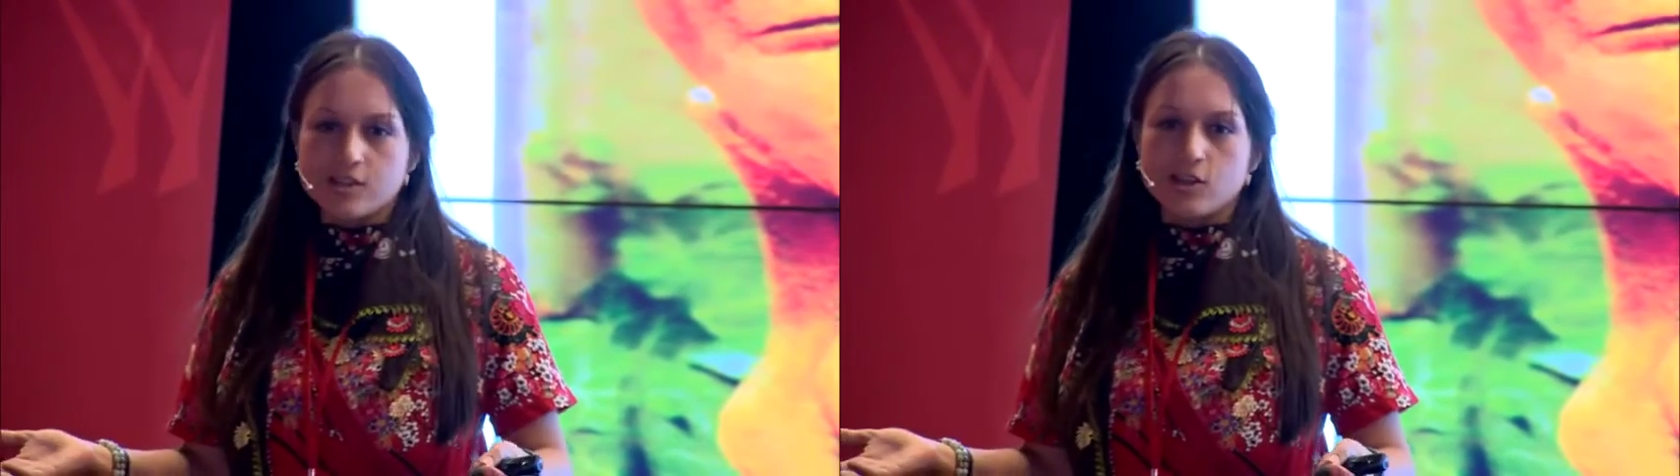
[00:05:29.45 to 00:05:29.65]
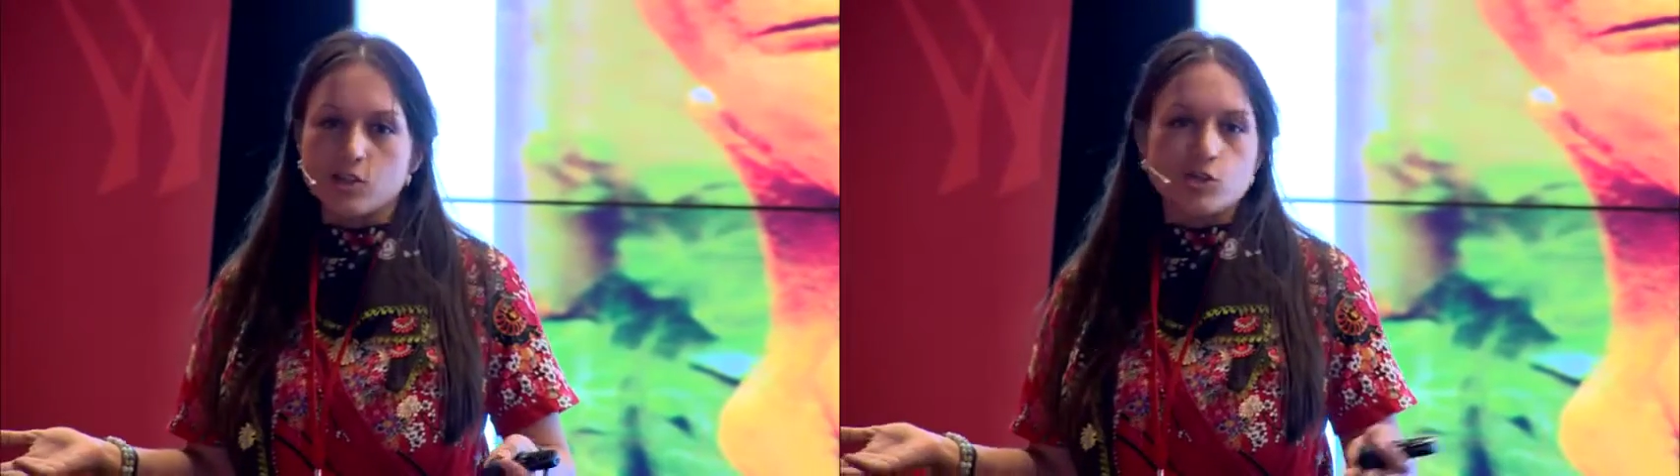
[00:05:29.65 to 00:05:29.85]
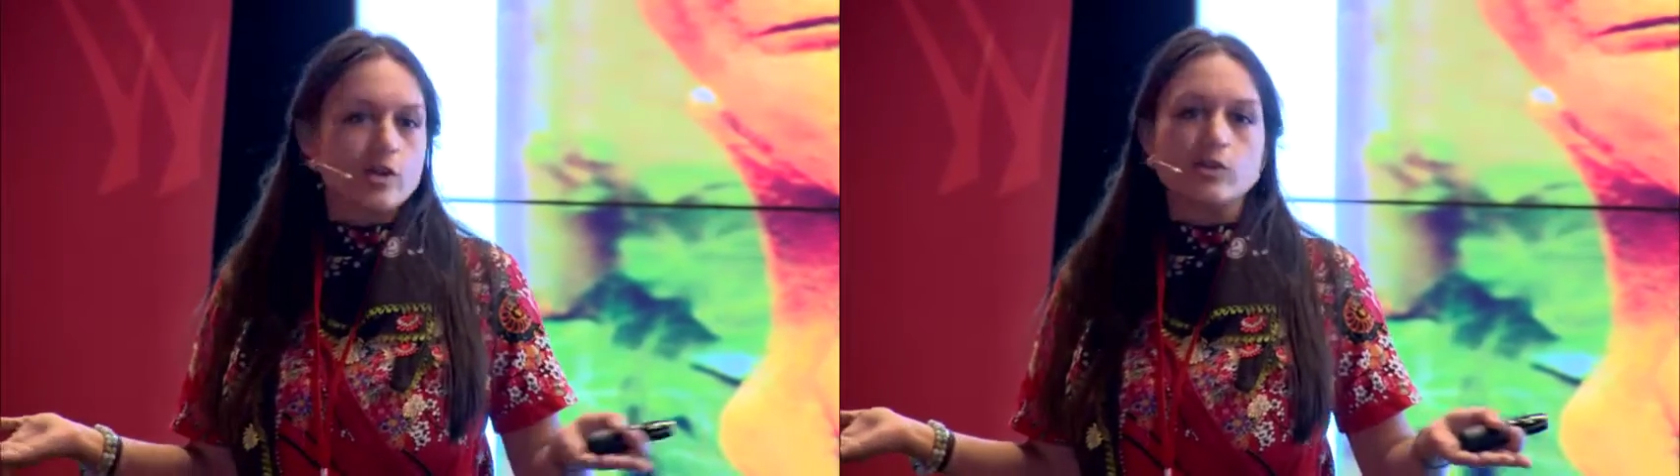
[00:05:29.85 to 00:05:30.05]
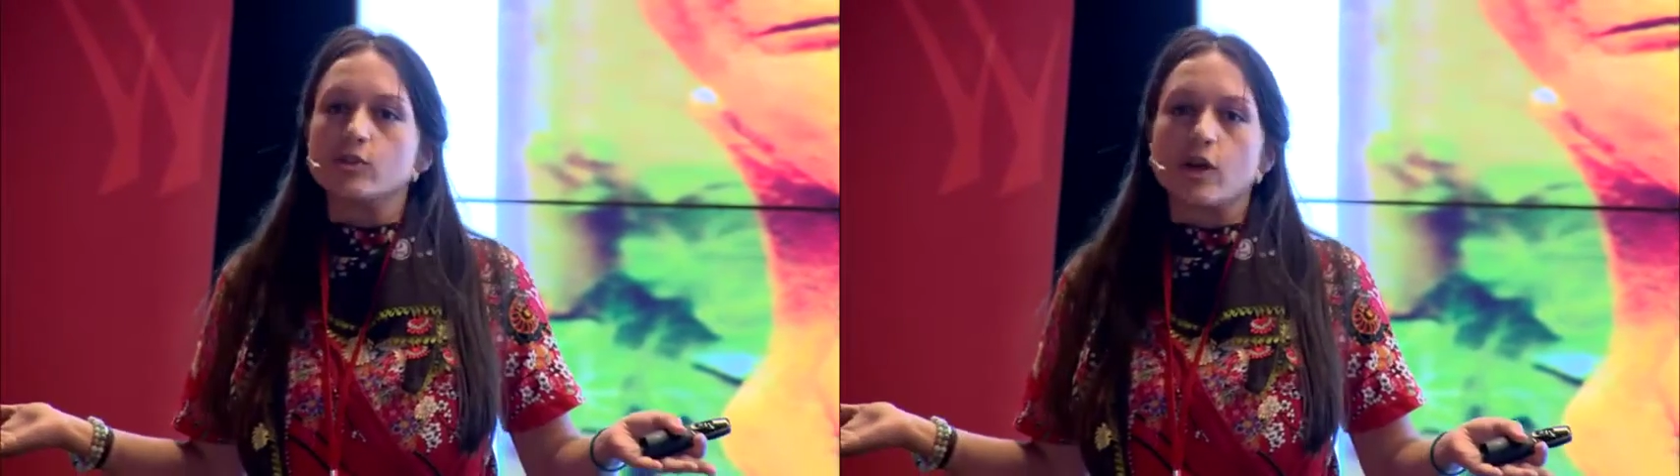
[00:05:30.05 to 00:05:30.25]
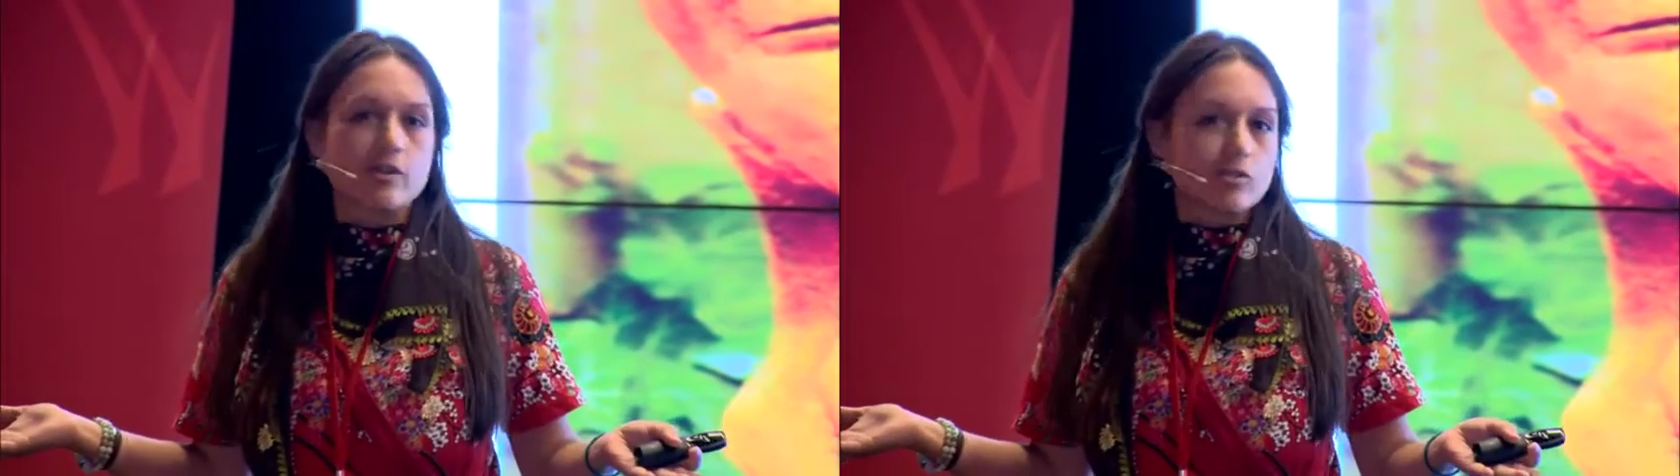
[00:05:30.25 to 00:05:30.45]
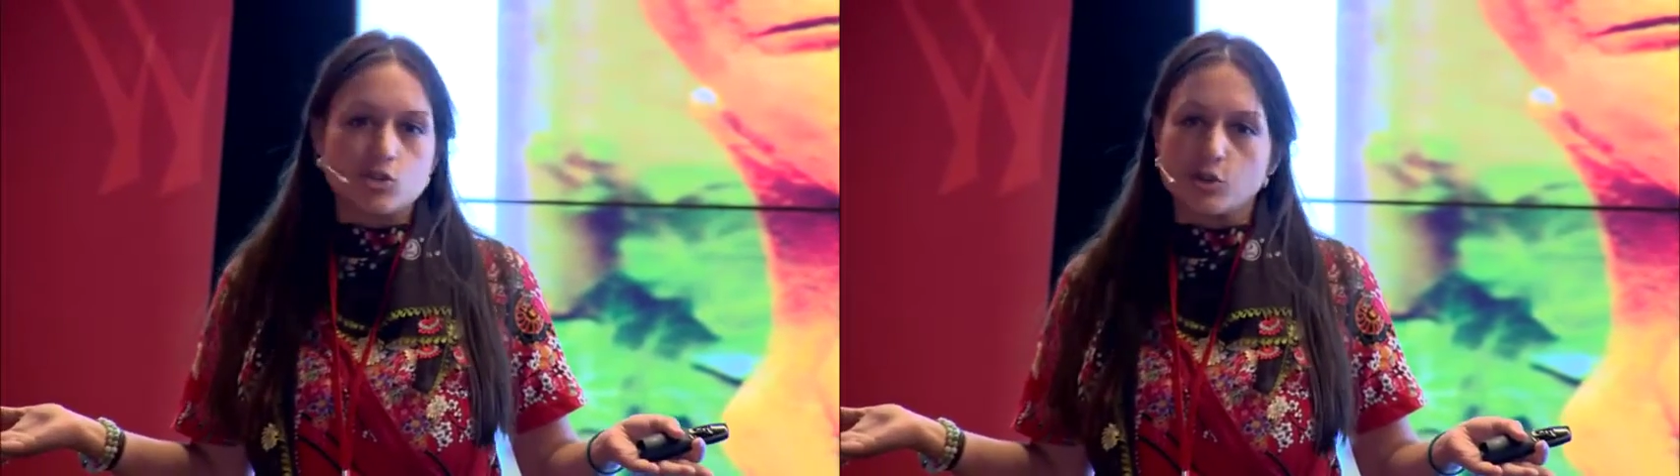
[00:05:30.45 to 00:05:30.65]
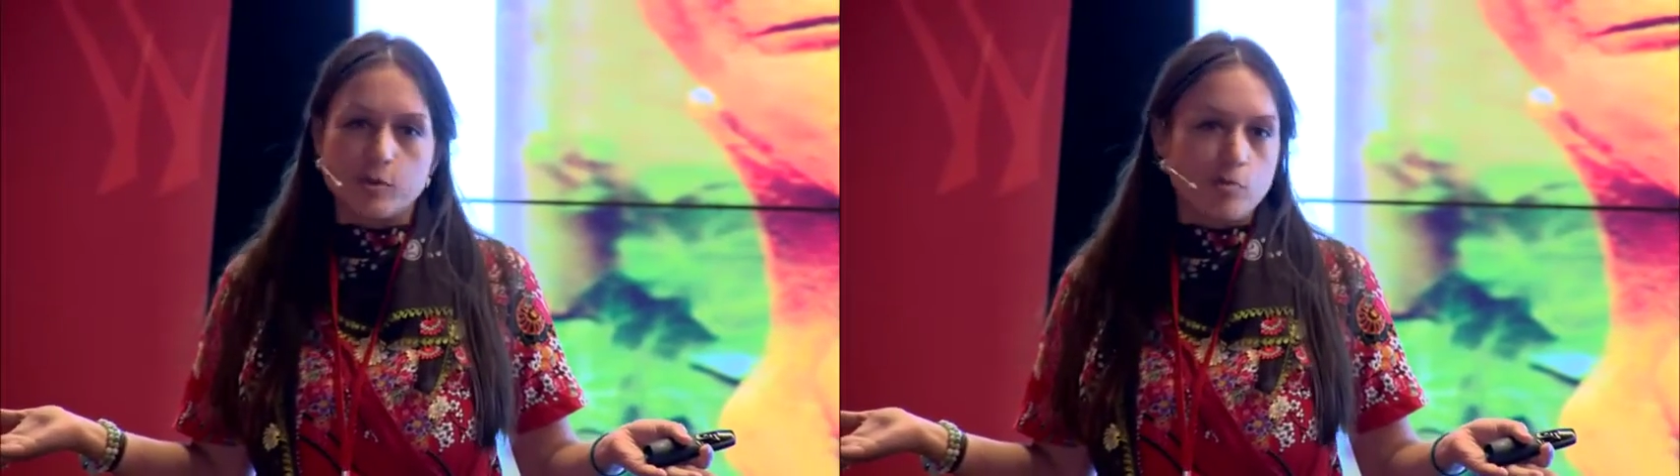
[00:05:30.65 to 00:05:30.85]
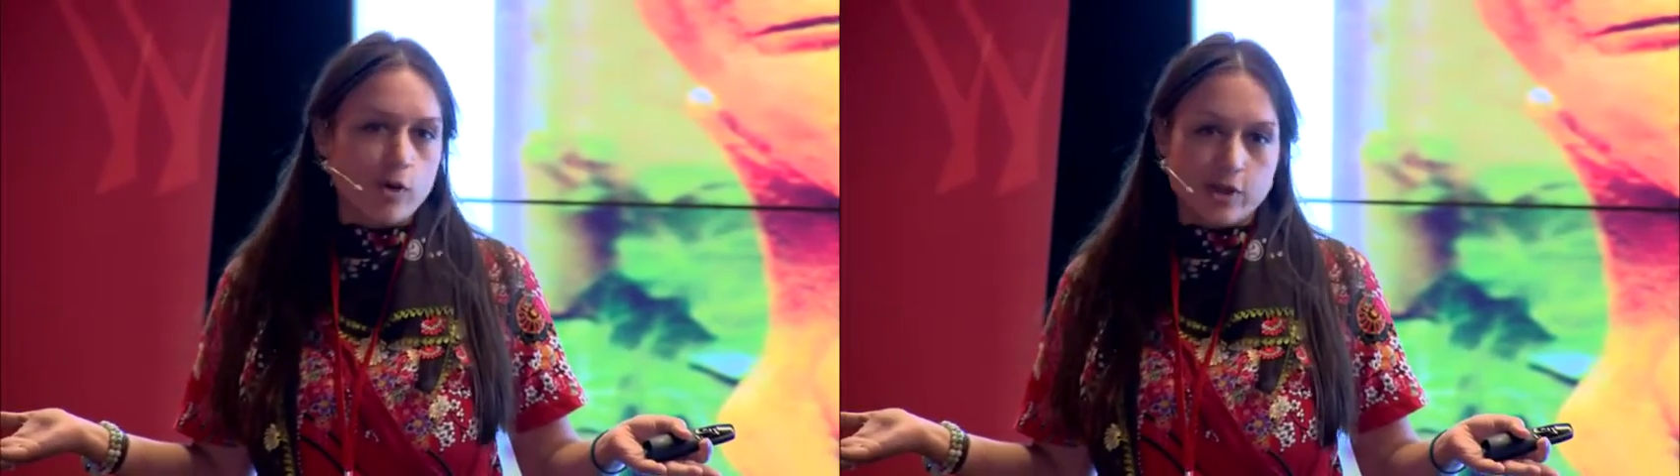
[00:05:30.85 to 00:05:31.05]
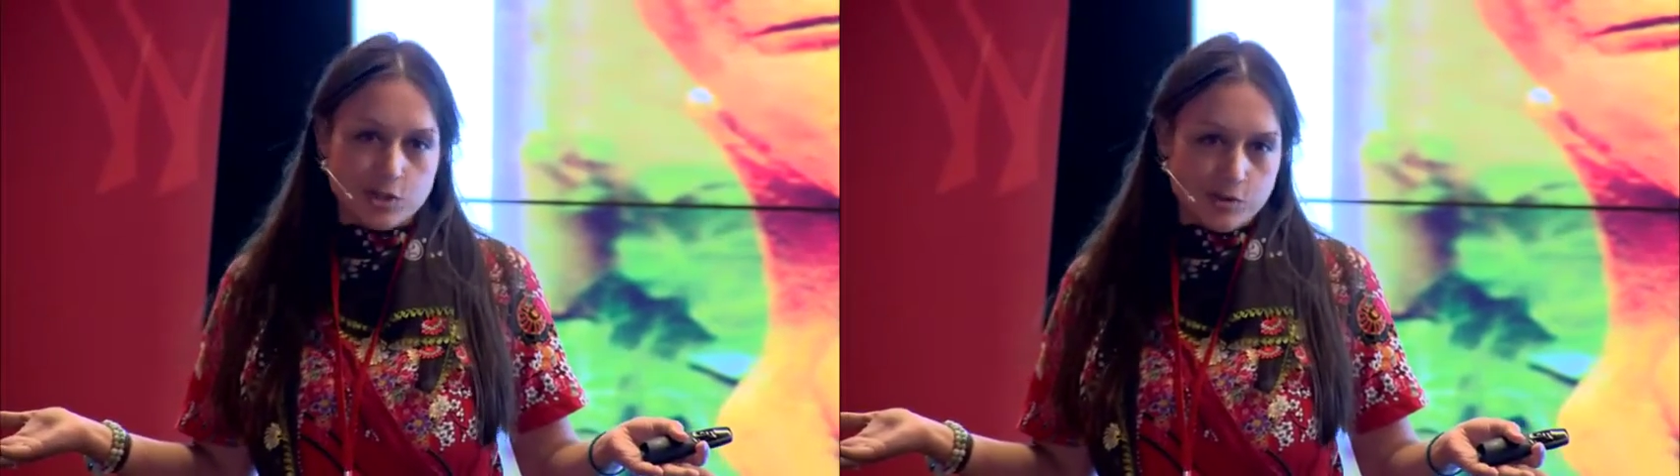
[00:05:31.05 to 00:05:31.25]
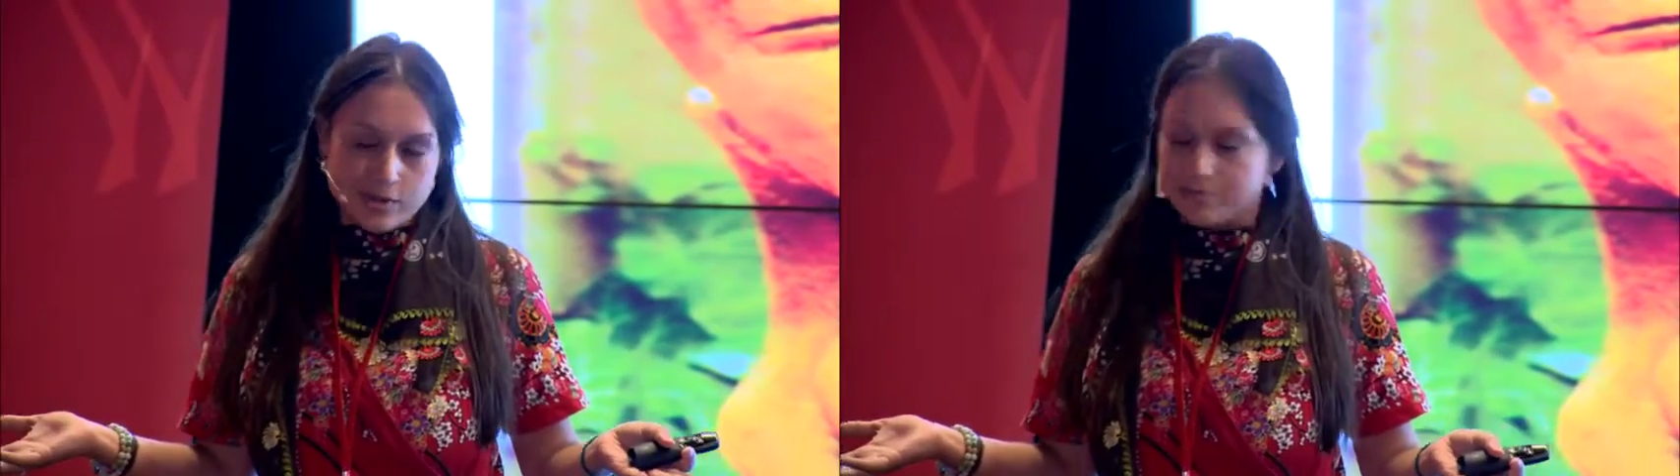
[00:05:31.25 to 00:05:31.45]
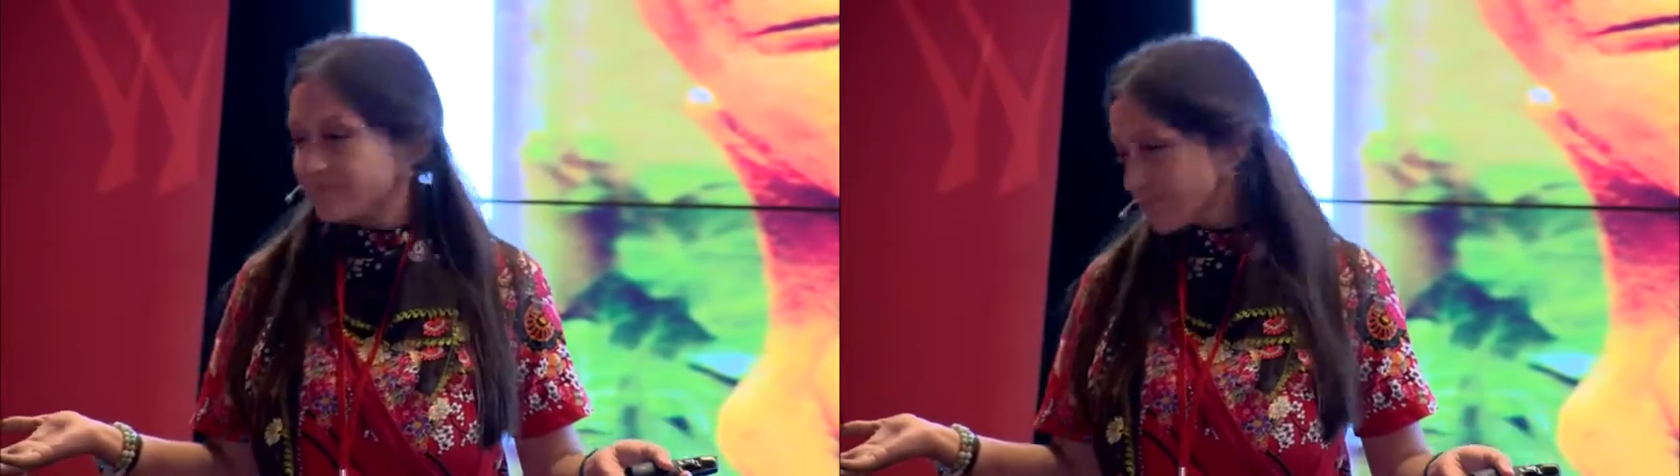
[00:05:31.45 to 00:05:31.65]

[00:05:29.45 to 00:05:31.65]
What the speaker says: the country and you're not even sure people are into it.